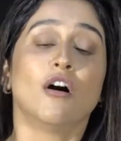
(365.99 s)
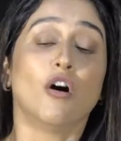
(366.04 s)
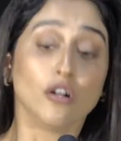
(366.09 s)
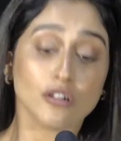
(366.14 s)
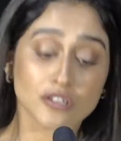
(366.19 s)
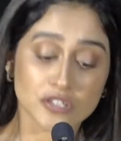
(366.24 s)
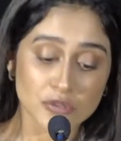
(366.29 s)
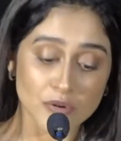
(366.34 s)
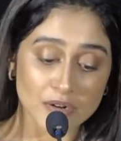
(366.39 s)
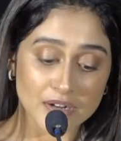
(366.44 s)

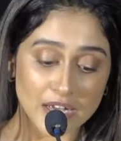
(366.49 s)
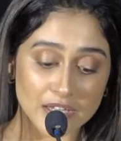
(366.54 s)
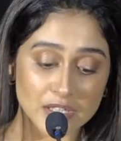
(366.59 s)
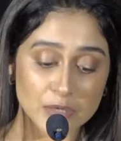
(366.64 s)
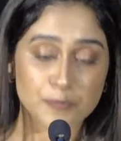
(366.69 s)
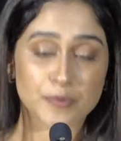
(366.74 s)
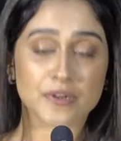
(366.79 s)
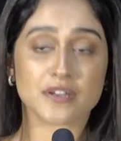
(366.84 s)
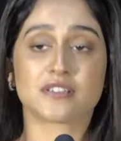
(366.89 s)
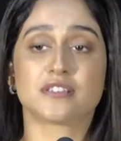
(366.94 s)
also
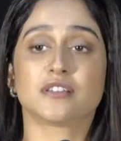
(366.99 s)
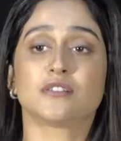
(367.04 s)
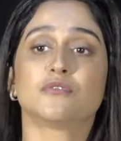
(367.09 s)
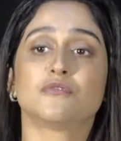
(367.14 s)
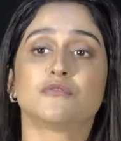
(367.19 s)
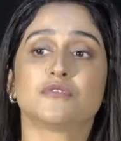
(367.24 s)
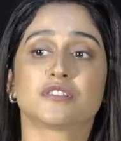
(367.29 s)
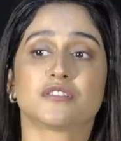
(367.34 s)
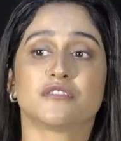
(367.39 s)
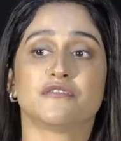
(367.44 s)
another person
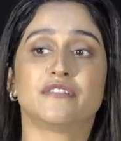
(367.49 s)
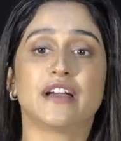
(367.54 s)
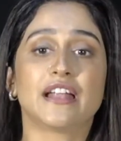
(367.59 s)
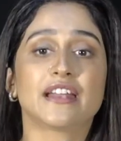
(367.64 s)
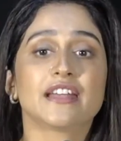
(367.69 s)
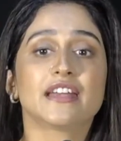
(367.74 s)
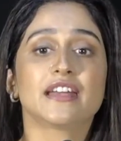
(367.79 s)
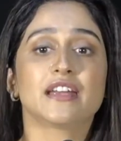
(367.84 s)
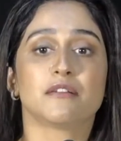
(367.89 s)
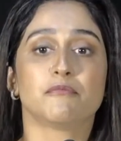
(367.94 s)
who was a
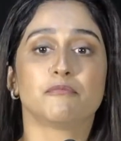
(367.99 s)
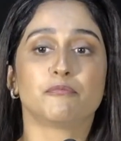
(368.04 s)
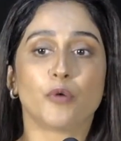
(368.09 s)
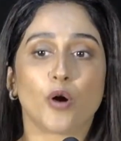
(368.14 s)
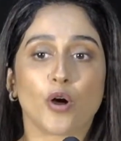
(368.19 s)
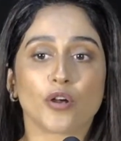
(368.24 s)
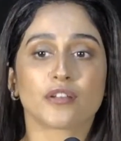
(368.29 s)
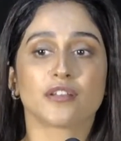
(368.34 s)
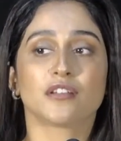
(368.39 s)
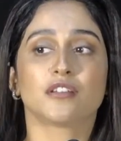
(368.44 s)
very
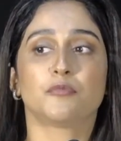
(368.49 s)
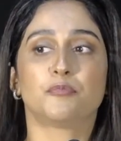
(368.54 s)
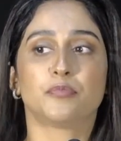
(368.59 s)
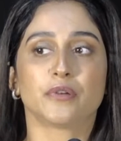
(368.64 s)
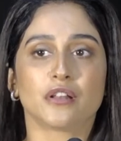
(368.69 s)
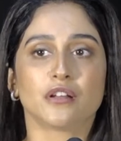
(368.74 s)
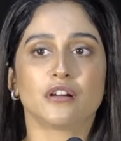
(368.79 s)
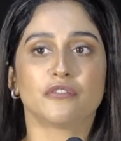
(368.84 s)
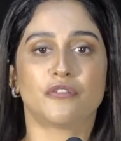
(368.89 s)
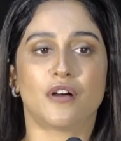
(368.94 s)
important
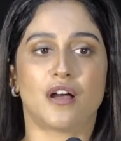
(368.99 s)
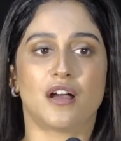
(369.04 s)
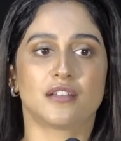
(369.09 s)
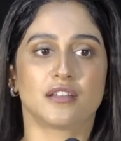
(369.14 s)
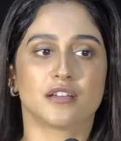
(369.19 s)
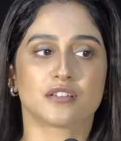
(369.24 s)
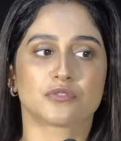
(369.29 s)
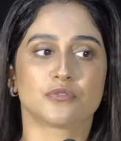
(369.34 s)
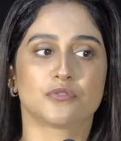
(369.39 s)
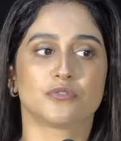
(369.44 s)
pillar for
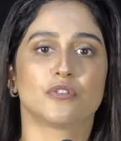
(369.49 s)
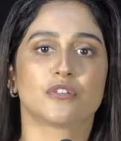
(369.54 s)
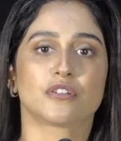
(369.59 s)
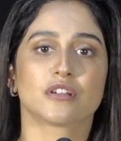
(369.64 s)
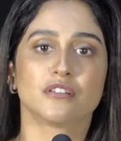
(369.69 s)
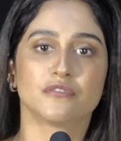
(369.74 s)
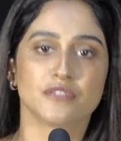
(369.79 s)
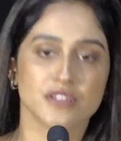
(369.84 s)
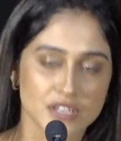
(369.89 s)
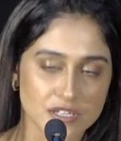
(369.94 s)
Anya's
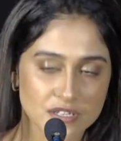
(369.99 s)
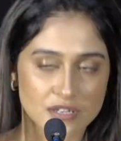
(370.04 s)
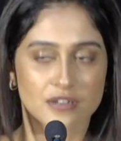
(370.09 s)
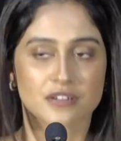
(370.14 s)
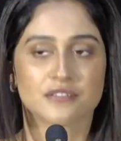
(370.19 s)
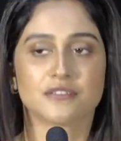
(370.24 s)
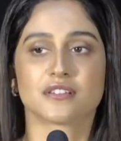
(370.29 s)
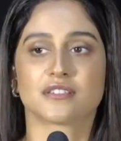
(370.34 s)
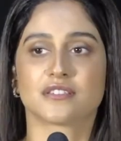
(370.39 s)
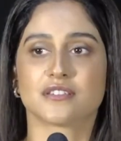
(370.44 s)
tutorial, Vijay
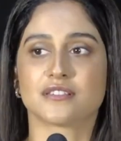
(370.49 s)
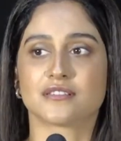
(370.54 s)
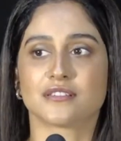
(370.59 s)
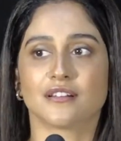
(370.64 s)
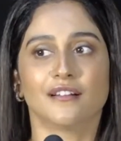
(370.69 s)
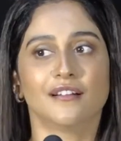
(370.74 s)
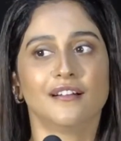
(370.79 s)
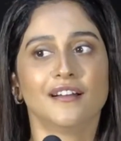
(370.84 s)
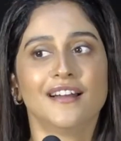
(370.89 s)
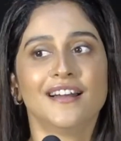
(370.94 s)
Chakravarti
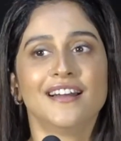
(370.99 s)
sir.